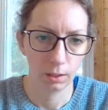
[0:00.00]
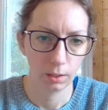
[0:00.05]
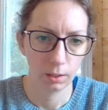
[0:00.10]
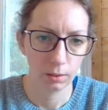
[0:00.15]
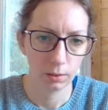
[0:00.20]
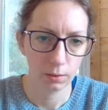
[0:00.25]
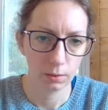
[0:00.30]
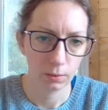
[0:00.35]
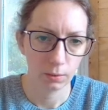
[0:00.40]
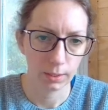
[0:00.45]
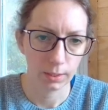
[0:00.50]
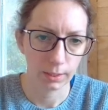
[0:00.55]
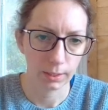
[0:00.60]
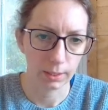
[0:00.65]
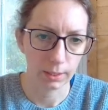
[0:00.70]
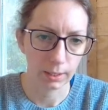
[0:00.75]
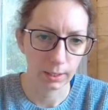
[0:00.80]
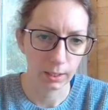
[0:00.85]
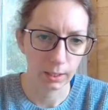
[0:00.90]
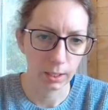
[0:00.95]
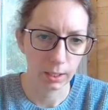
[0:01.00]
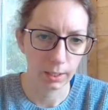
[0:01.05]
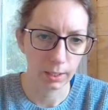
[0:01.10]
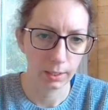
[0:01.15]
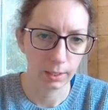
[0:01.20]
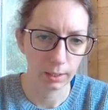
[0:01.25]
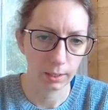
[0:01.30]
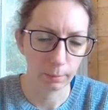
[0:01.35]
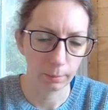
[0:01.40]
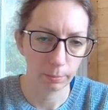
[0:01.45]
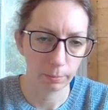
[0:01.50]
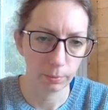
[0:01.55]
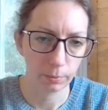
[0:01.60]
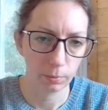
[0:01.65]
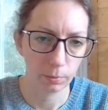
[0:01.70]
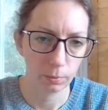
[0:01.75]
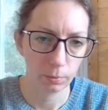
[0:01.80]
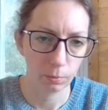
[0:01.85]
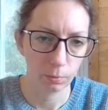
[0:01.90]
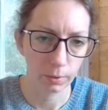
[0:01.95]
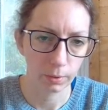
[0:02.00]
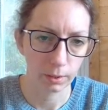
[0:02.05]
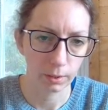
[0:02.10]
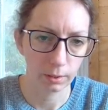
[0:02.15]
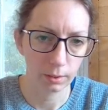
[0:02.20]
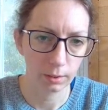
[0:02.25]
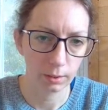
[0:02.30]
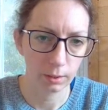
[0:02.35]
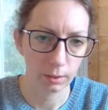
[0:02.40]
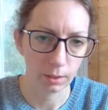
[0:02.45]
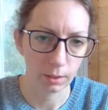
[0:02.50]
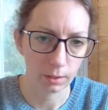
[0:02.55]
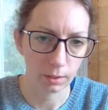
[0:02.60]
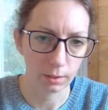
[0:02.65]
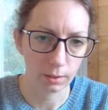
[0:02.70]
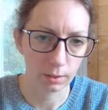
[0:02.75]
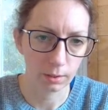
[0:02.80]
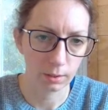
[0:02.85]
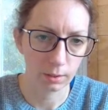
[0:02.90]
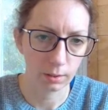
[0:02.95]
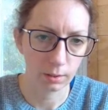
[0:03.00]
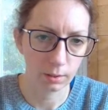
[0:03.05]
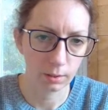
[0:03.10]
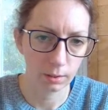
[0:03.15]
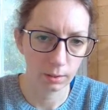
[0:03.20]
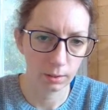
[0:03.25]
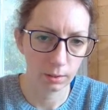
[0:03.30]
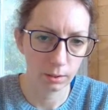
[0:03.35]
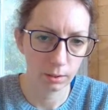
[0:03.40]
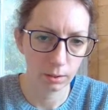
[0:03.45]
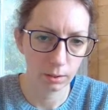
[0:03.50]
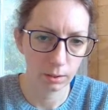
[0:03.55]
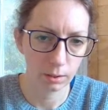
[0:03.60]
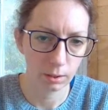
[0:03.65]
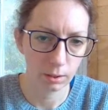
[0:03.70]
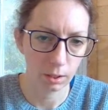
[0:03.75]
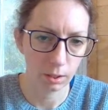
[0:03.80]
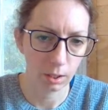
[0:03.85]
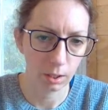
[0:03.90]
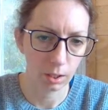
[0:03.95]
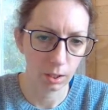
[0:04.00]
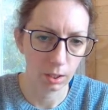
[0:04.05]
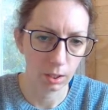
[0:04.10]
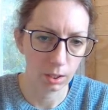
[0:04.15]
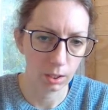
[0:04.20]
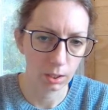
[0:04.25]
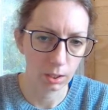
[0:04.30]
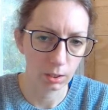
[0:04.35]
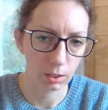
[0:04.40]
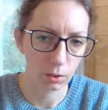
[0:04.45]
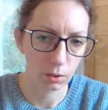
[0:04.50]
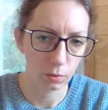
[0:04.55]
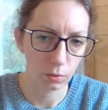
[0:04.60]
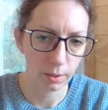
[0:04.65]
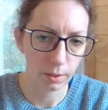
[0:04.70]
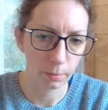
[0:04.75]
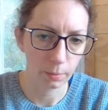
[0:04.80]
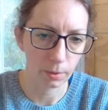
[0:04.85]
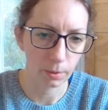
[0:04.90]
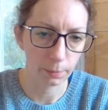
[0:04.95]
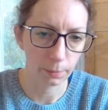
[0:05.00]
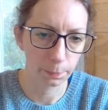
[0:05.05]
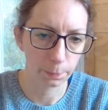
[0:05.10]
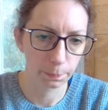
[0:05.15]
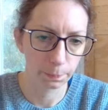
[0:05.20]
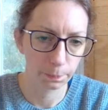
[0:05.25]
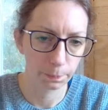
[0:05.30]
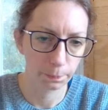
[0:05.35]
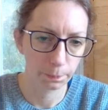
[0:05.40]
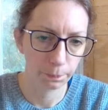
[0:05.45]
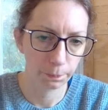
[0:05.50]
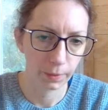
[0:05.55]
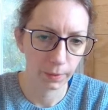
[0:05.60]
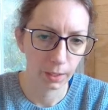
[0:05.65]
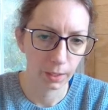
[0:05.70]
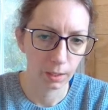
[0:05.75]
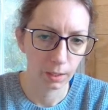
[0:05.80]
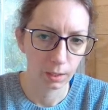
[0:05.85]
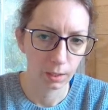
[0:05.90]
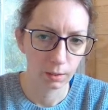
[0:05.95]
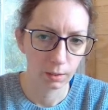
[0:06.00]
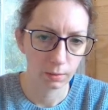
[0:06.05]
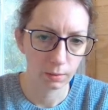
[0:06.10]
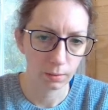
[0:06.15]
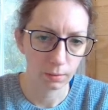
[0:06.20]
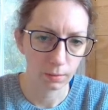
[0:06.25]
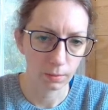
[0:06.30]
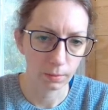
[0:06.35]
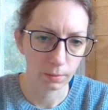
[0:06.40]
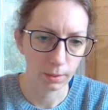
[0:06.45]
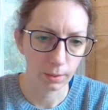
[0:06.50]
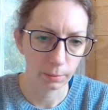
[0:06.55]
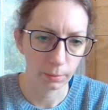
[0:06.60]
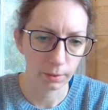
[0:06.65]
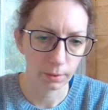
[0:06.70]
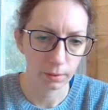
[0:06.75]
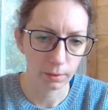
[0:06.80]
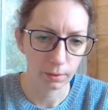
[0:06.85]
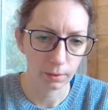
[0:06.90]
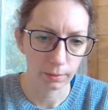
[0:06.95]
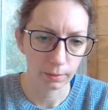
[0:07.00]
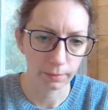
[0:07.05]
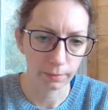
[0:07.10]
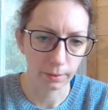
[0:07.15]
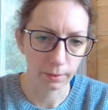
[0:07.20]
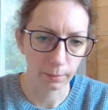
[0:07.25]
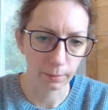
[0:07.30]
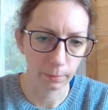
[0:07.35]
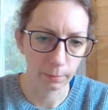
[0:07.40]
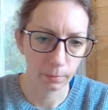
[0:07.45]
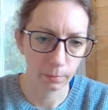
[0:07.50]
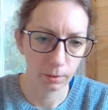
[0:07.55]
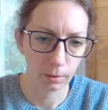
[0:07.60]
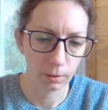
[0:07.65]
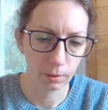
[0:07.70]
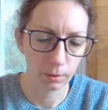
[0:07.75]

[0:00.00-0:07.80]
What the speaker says: so that they line up with this drywall. So I'll do that with all of them